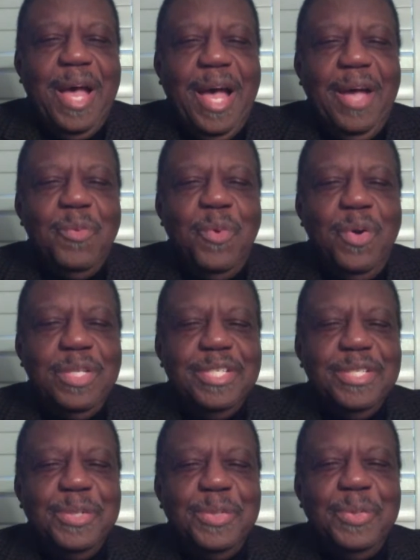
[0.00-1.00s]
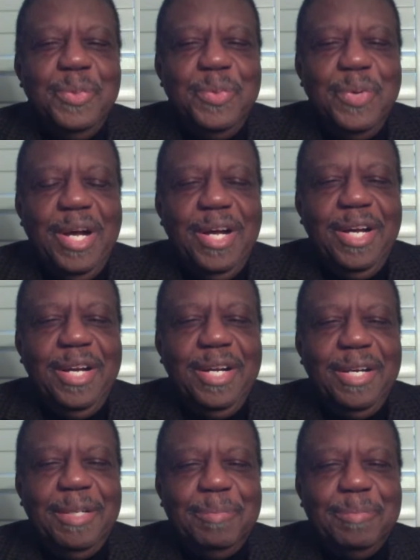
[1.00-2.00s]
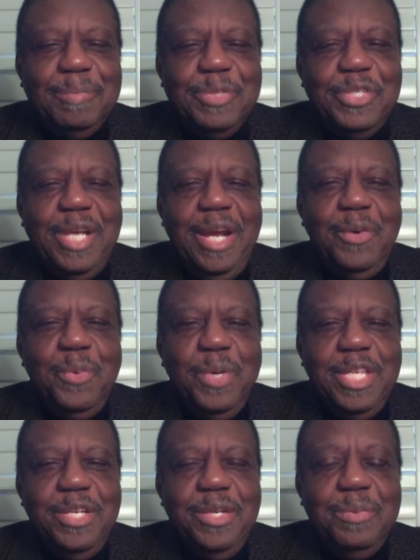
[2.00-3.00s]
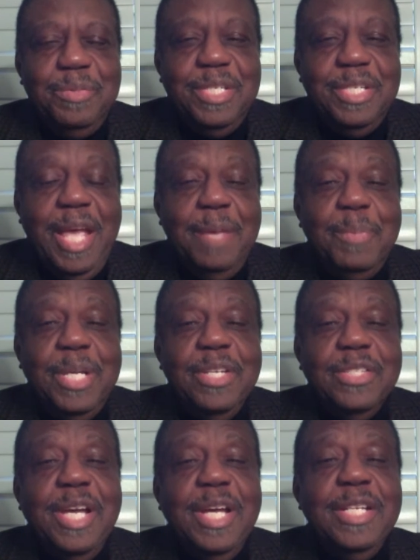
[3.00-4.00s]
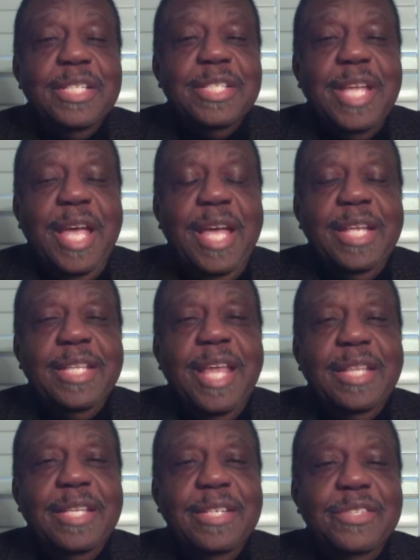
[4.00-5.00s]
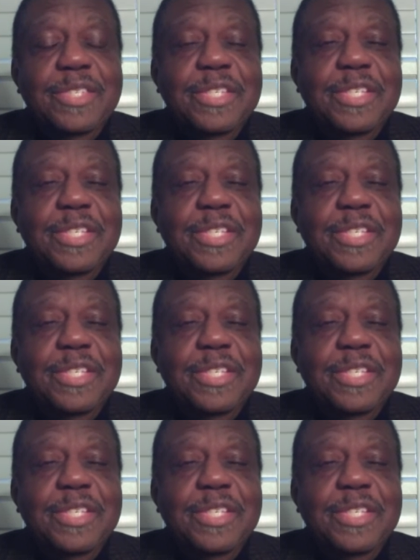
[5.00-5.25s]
I want to um, share with you today because I understand that this